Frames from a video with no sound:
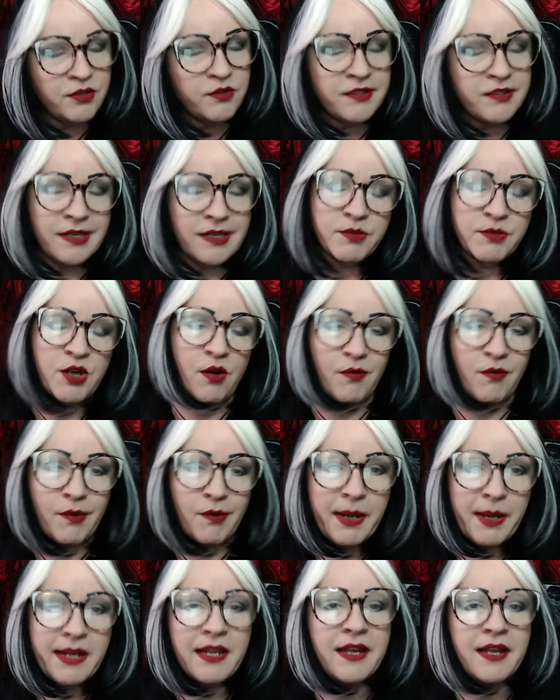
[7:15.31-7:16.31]
whose names are
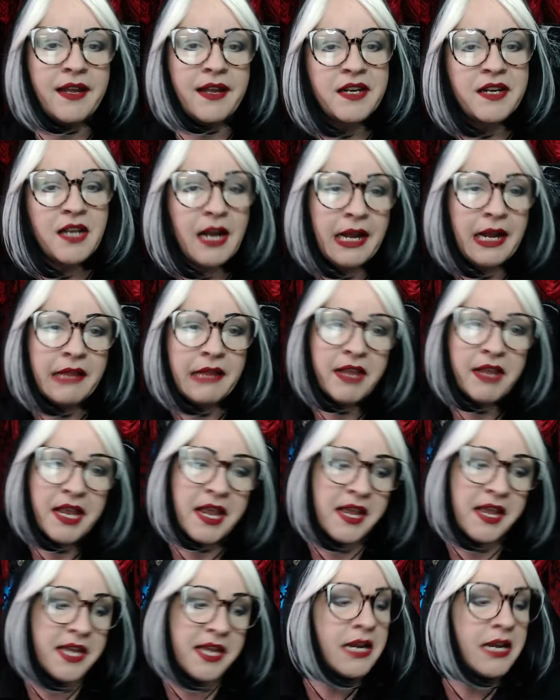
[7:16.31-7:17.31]
Rebecca and Kylie
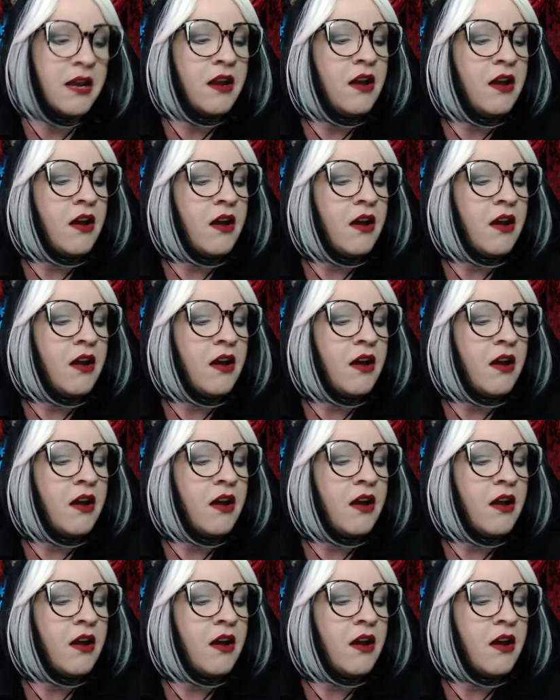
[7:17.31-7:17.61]
Ann,